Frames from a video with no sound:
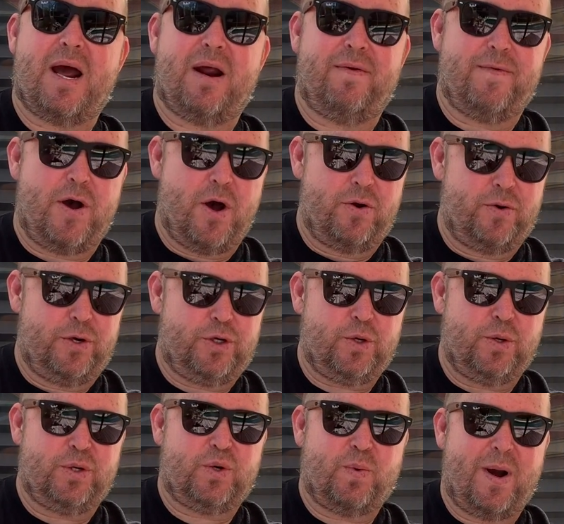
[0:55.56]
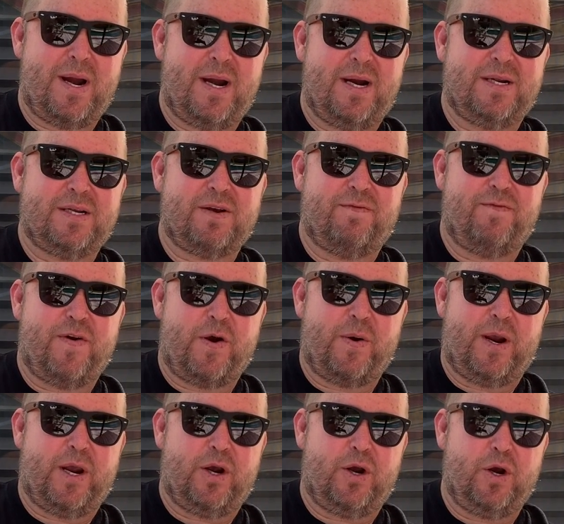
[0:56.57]
out of 100, so it's rated as a
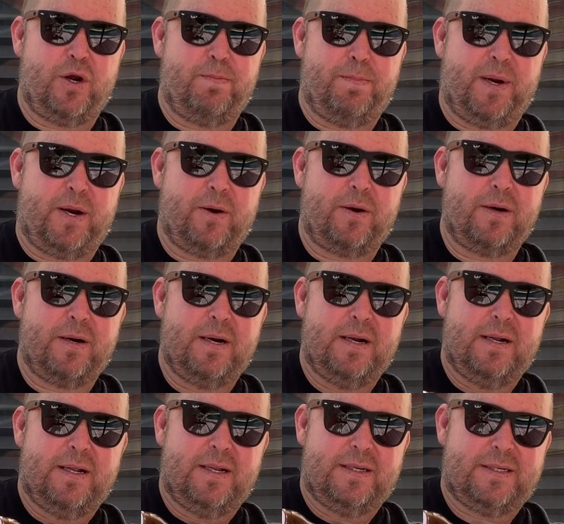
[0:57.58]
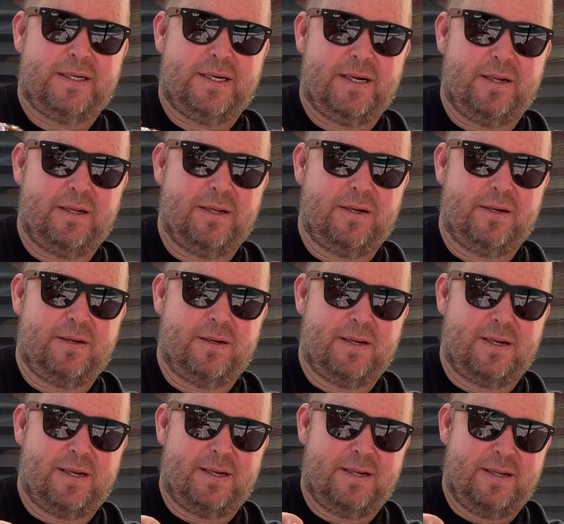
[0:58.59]
very good beer. Let's get a
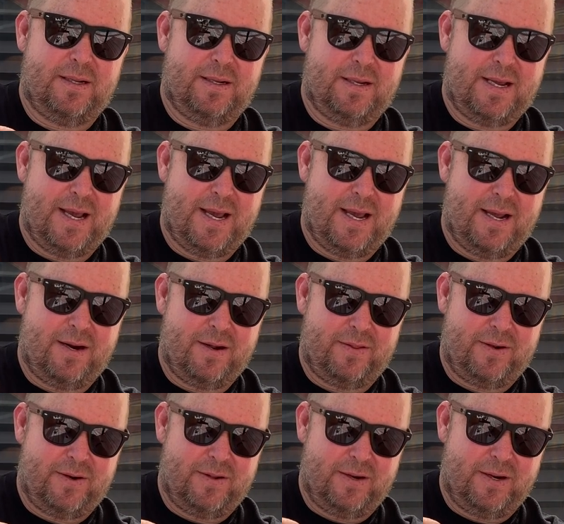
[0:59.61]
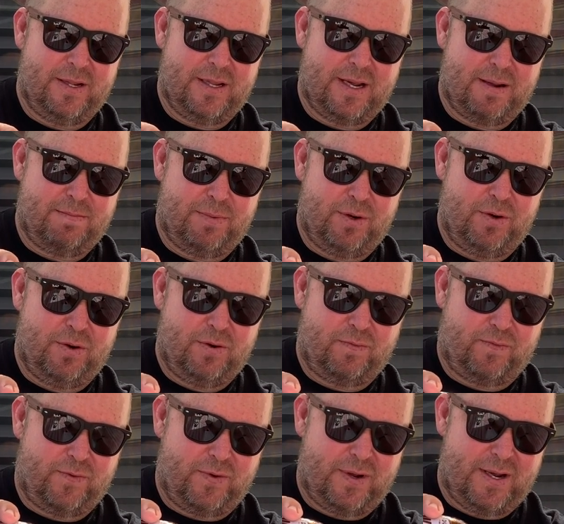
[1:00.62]
little, uh, little head on there. Look at that
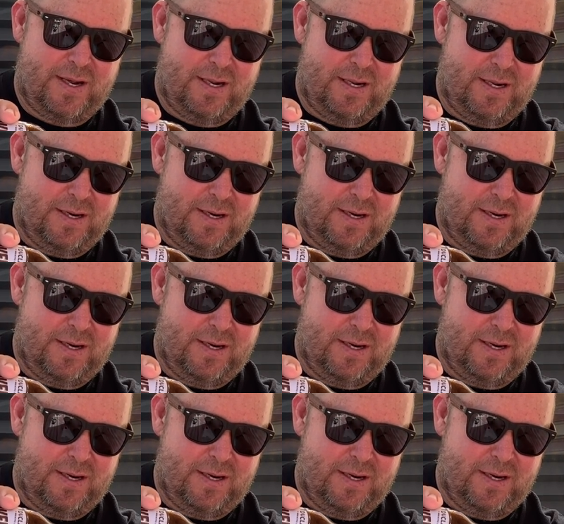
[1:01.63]
beautiful head